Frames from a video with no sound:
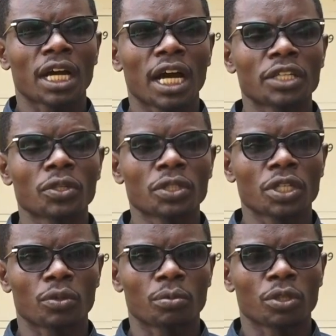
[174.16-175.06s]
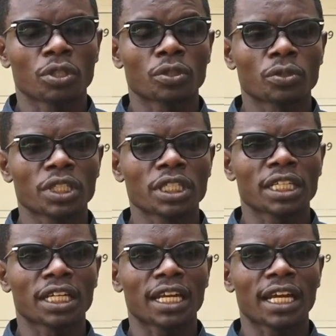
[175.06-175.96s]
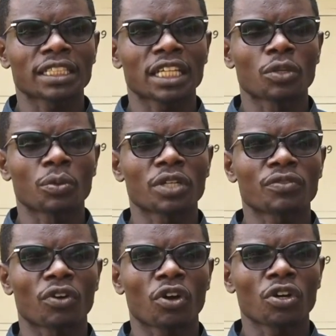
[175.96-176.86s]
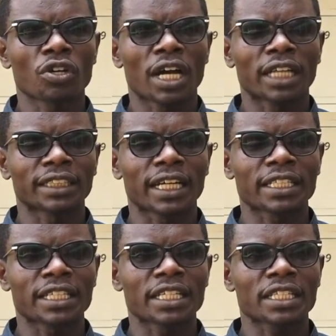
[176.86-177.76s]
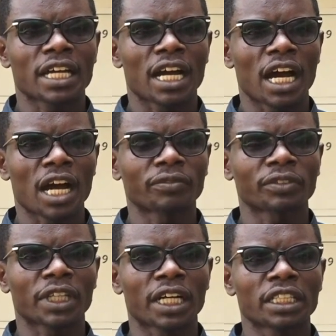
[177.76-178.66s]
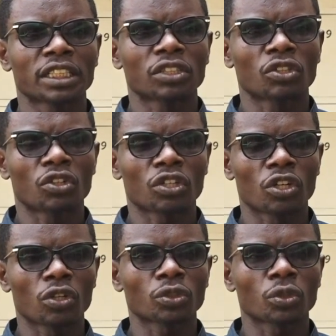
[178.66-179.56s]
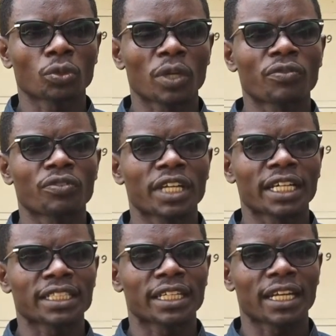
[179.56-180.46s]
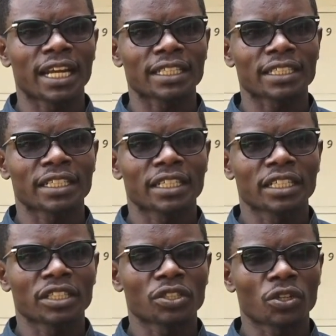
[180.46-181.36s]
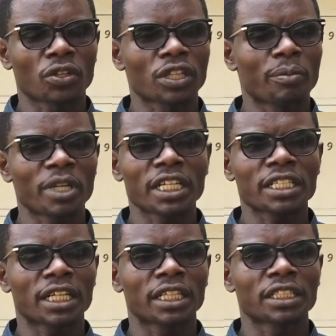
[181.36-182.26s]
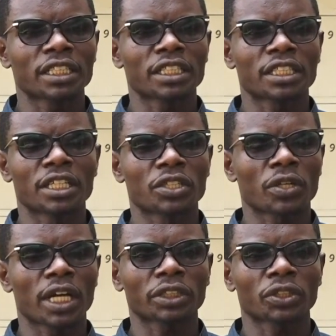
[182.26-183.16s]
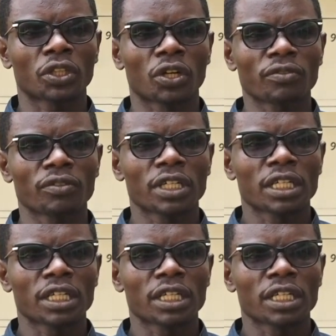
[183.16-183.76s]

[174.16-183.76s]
and YouTube to sit in class and wait for success after close to 12 years in class. So the major challenge is the introduction of